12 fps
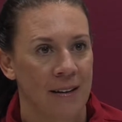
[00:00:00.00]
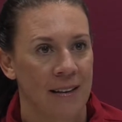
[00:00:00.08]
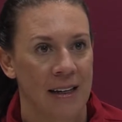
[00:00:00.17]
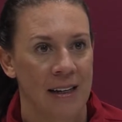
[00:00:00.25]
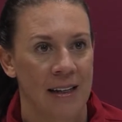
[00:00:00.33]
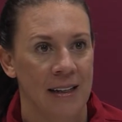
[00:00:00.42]

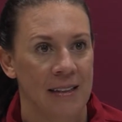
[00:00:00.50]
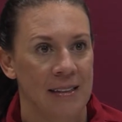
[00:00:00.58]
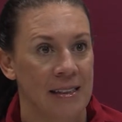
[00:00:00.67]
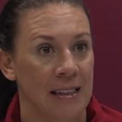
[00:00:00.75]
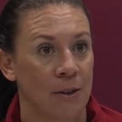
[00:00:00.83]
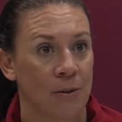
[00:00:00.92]
They
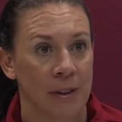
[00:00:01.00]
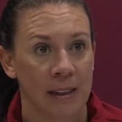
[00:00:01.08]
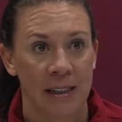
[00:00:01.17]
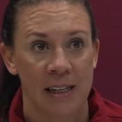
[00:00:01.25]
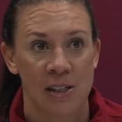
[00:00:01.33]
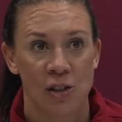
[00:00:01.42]
did a really
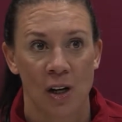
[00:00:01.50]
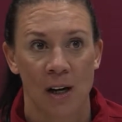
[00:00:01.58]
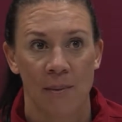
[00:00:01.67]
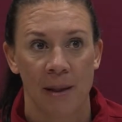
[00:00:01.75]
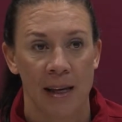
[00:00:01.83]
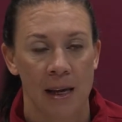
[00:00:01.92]
nice
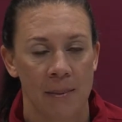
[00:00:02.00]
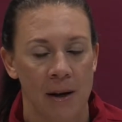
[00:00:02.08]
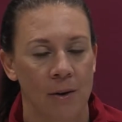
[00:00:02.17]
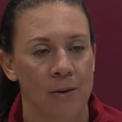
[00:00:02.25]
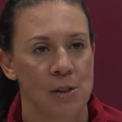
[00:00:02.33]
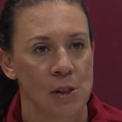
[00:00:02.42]
job. They came
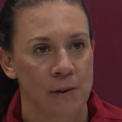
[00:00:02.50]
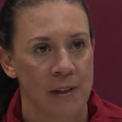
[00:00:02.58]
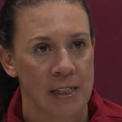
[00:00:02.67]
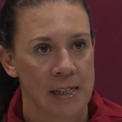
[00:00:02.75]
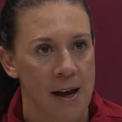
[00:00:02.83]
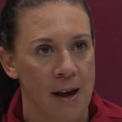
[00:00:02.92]
out
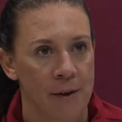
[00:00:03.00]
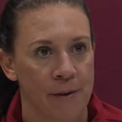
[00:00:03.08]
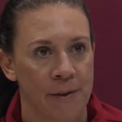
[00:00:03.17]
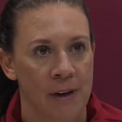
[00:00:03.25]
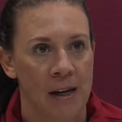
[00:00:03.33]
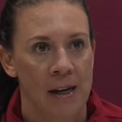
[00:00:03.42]
serving
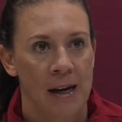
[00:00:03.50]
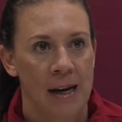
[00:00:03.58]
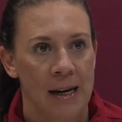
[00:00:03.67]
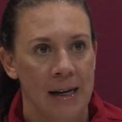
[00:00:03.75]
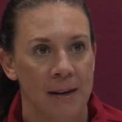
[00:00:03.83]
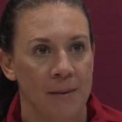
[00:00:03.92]
tough,
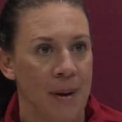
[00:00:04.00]
uh,